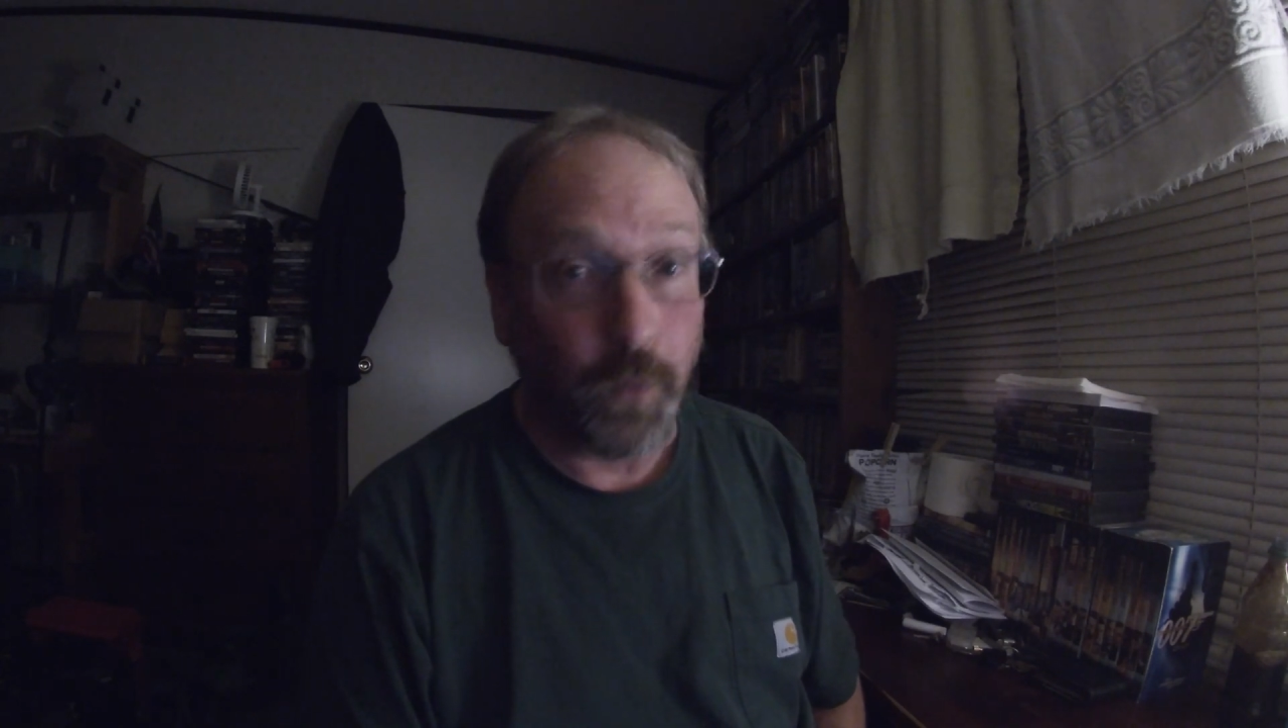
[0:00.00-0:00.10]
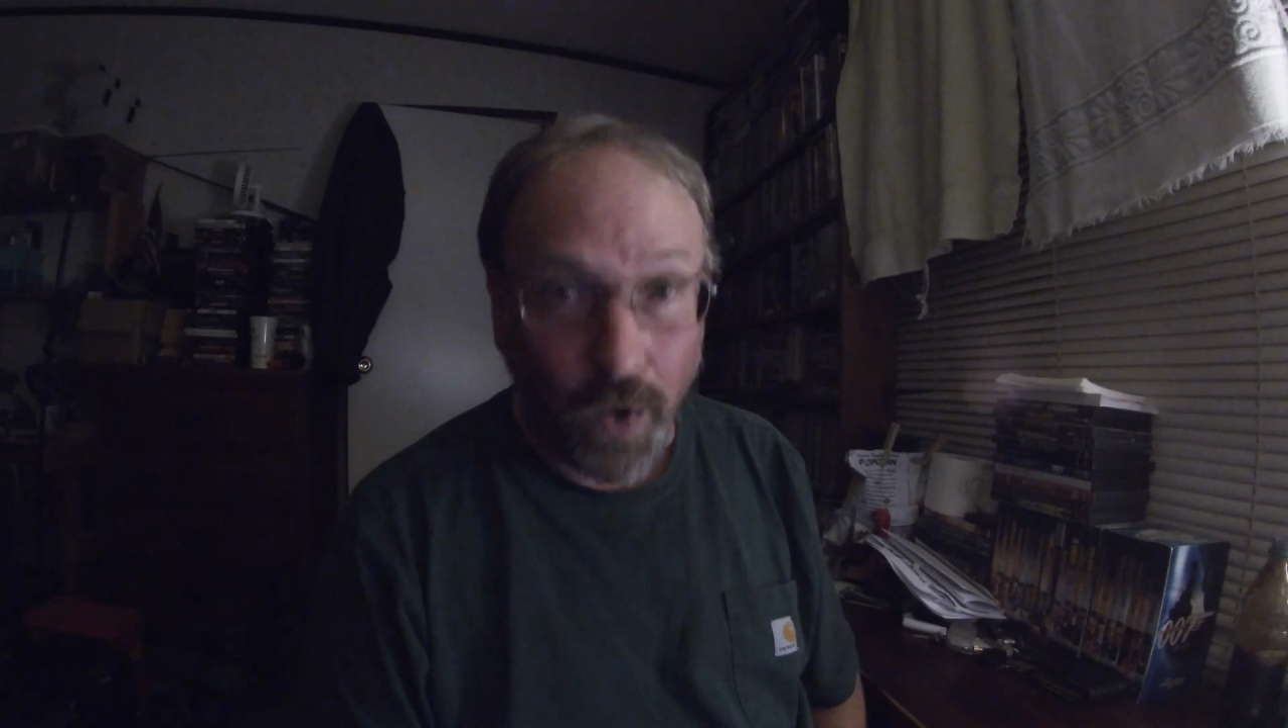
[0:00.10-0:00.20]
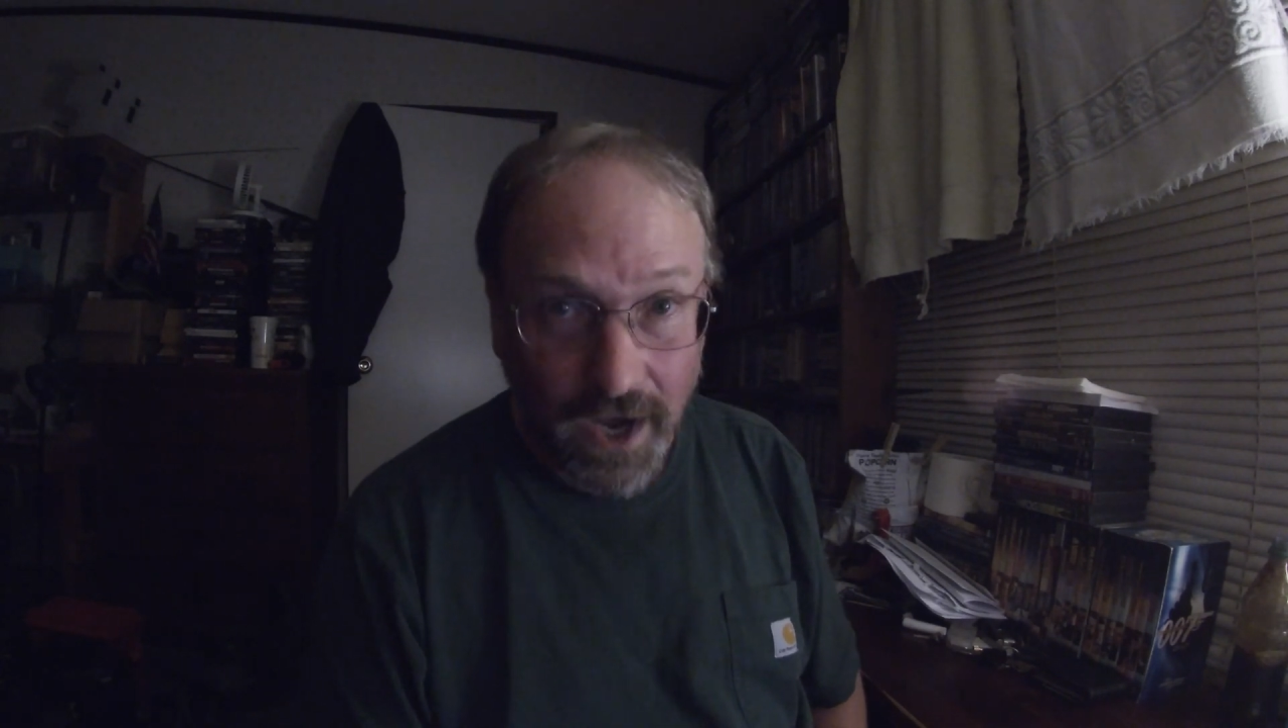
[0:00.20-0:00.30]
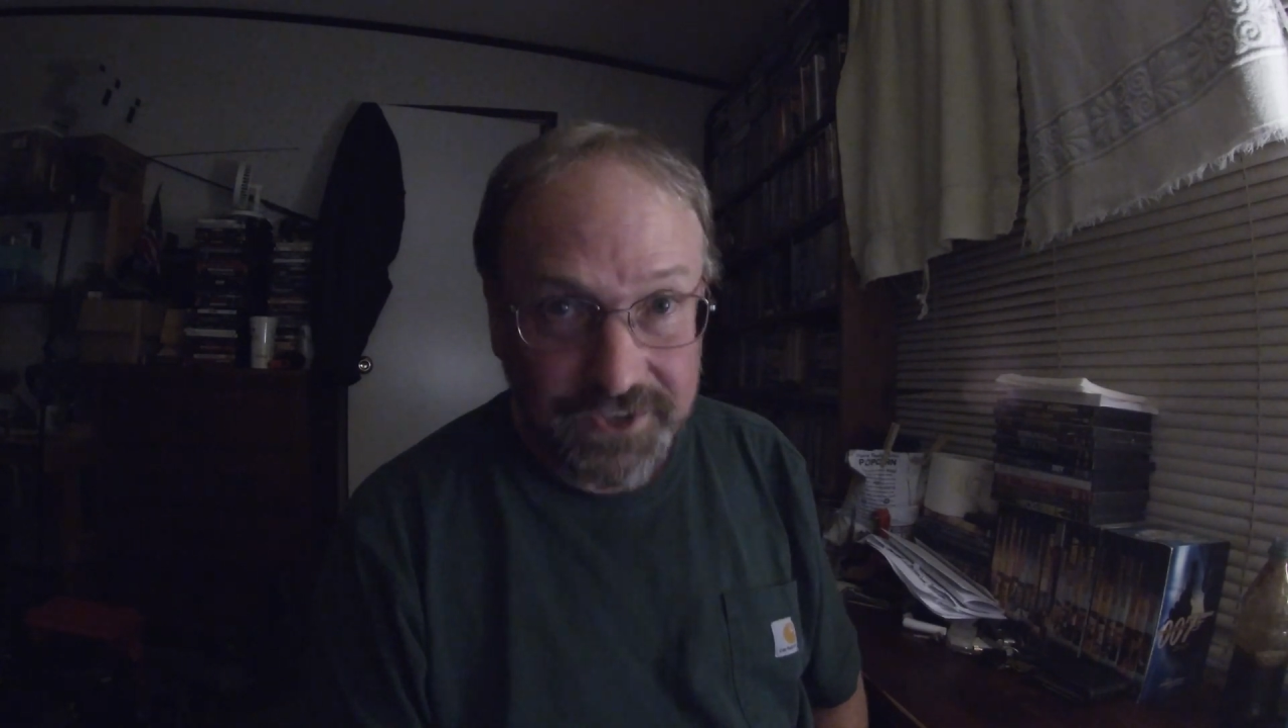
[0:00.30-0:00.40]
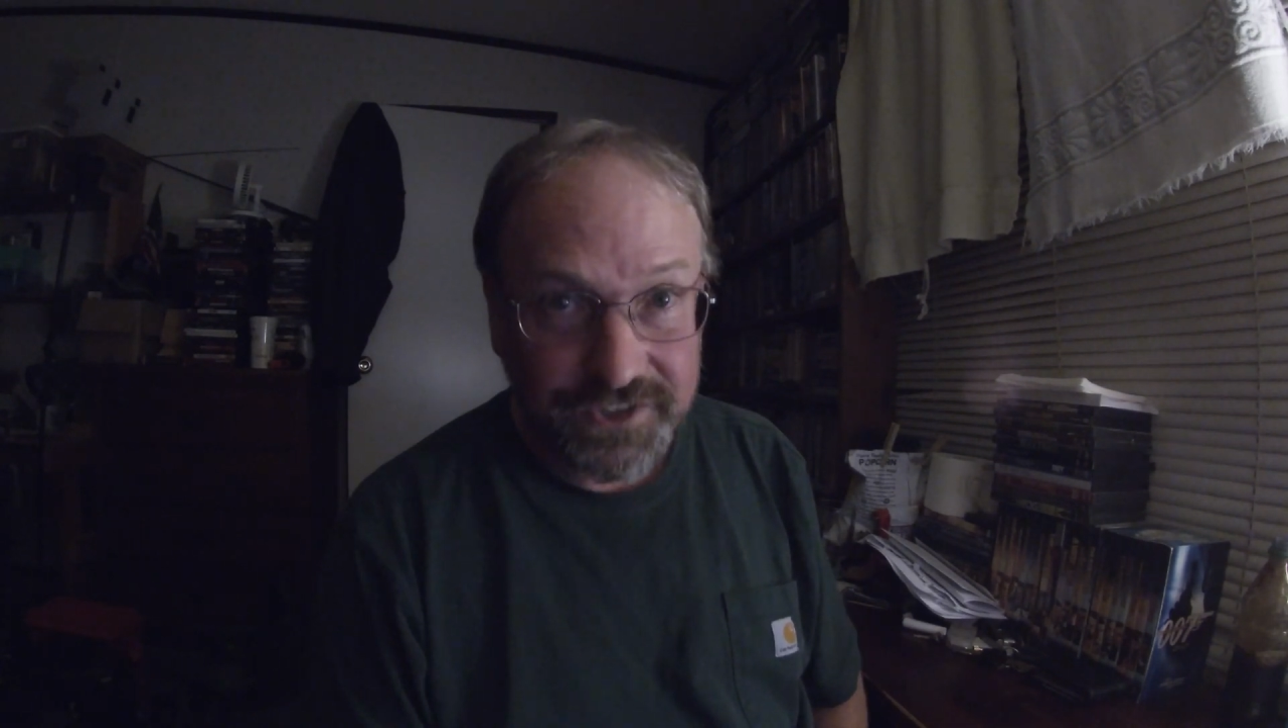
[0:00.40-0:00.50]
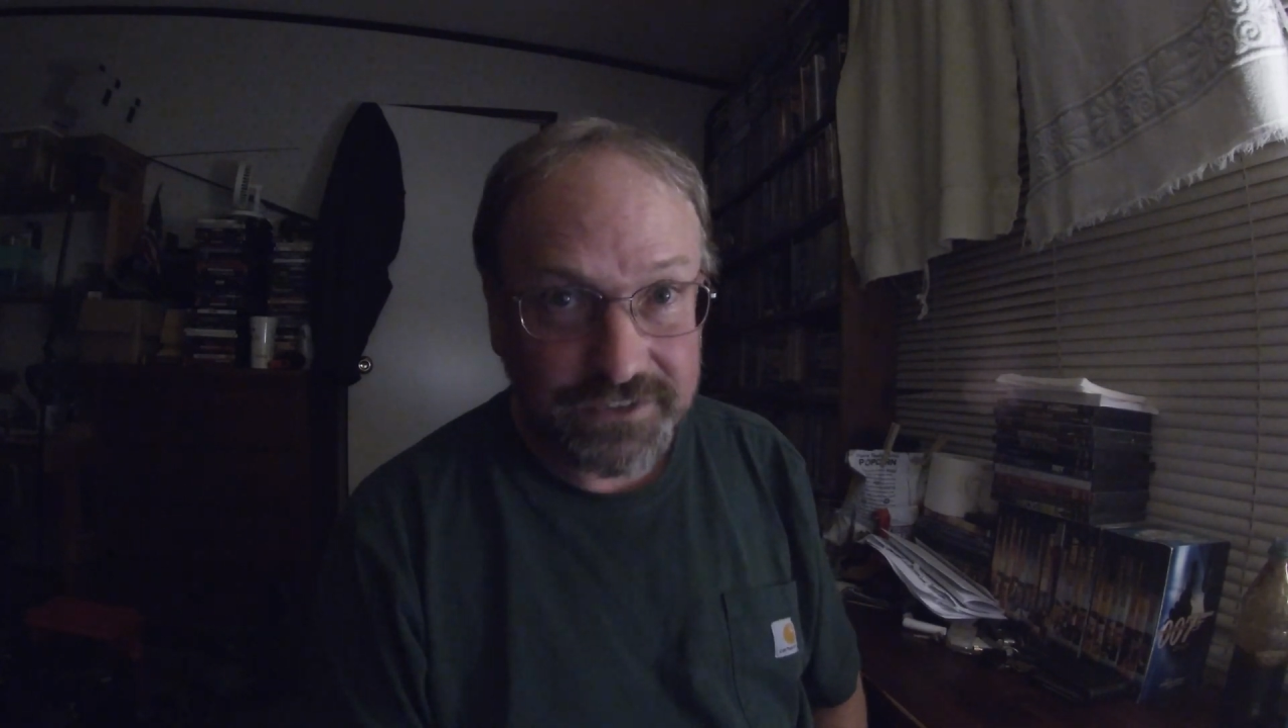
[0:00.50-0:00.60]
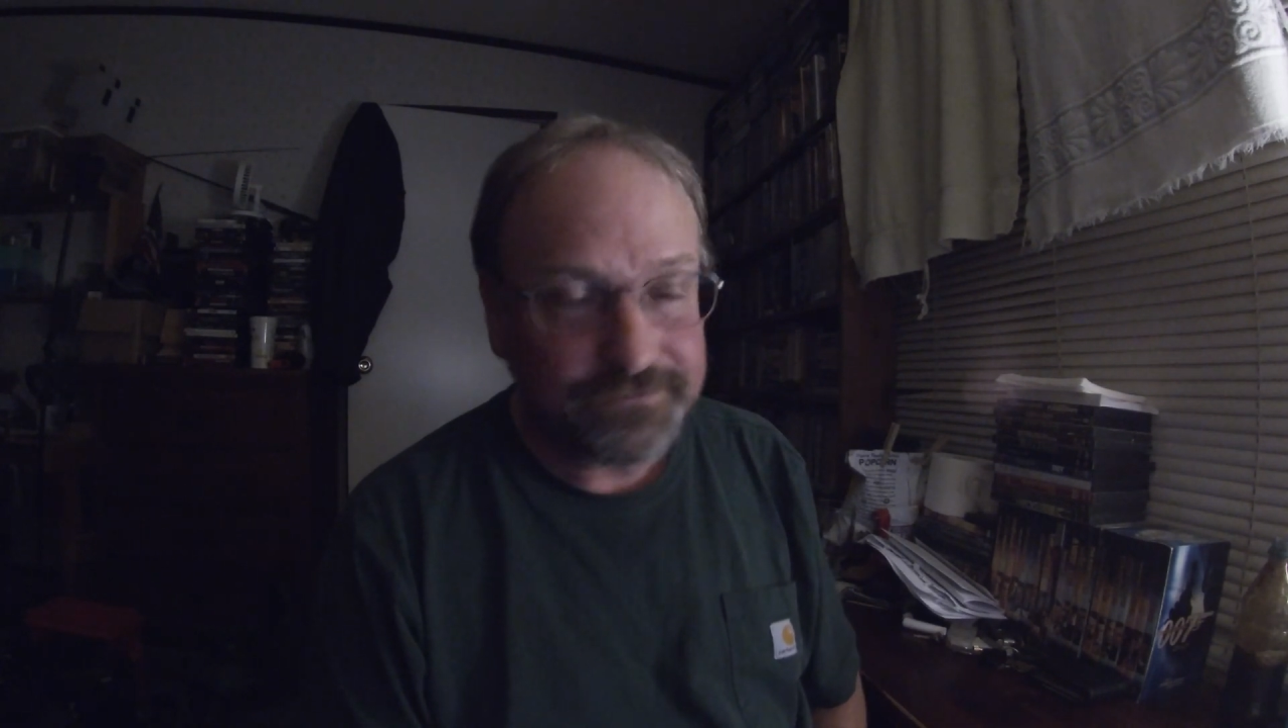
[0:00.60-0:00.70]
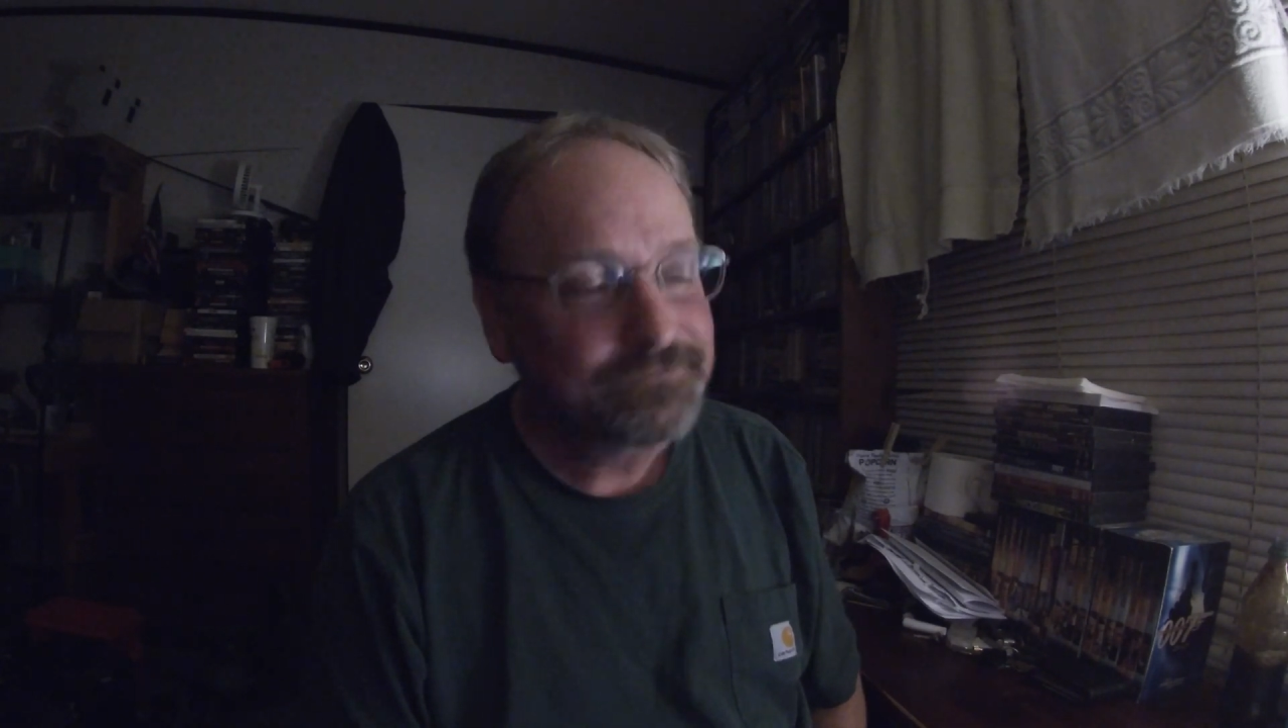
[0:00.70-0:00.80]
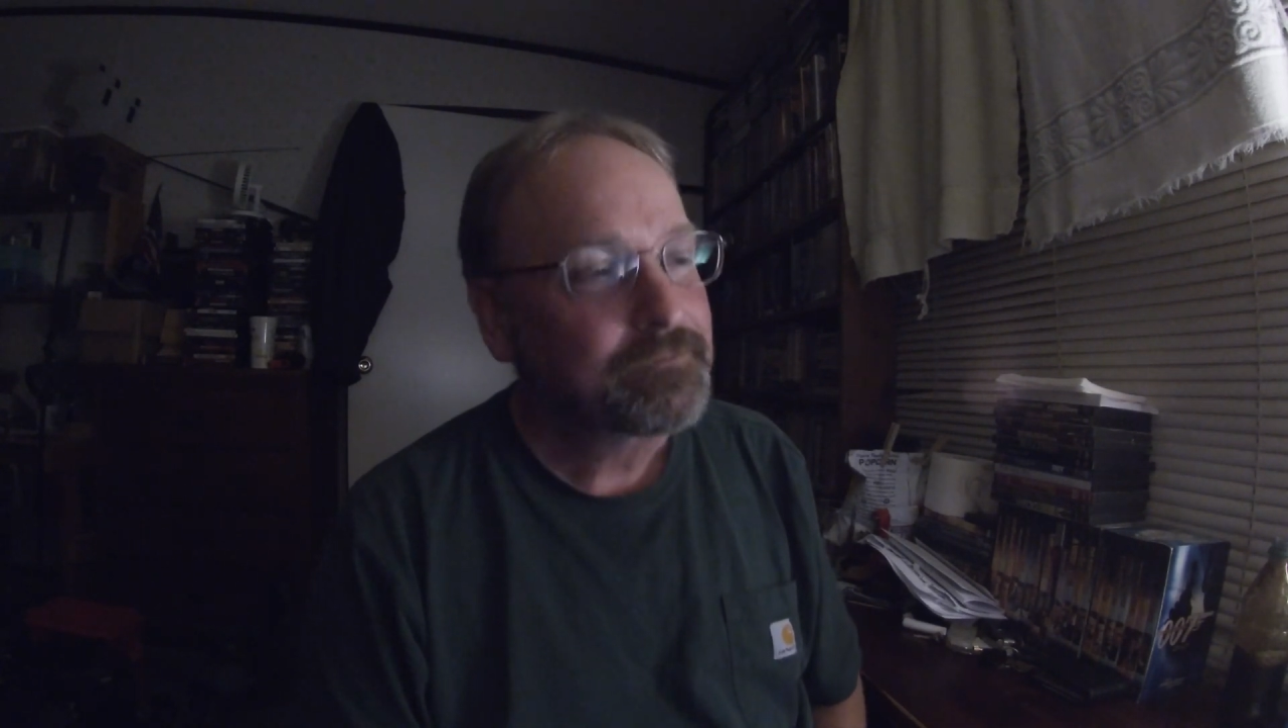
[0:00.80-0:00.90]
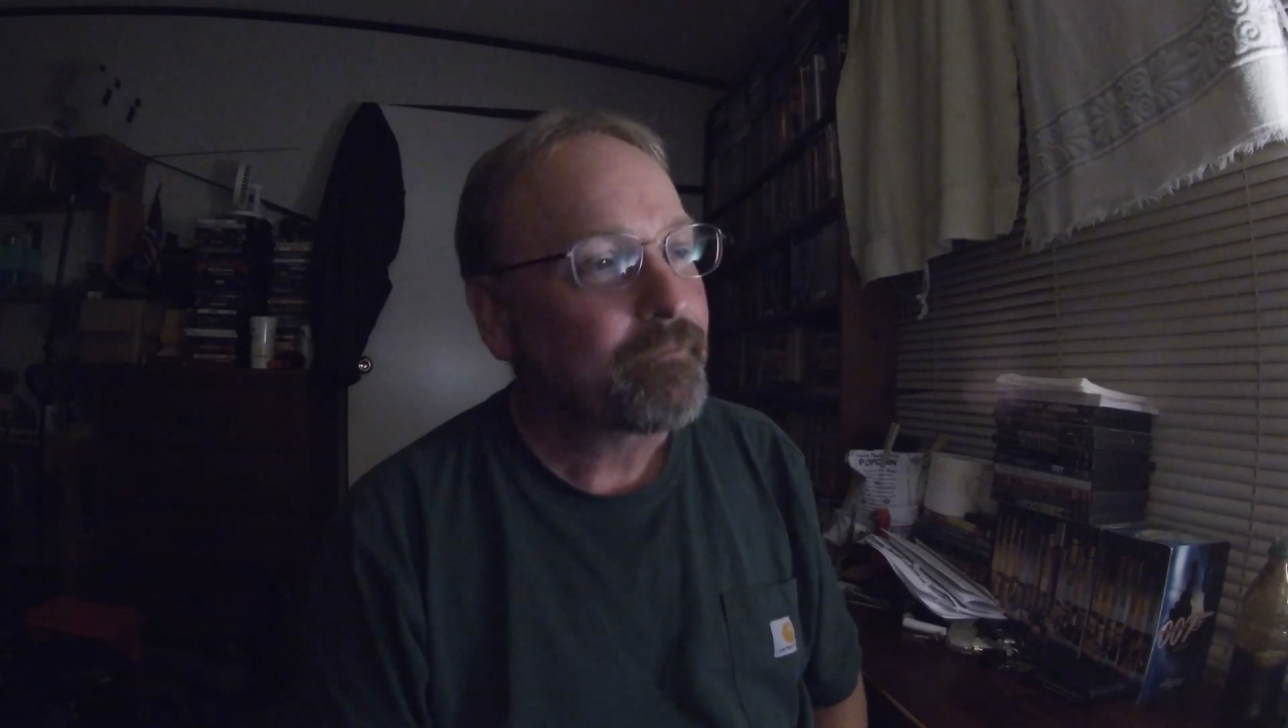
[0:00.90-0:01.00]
watching.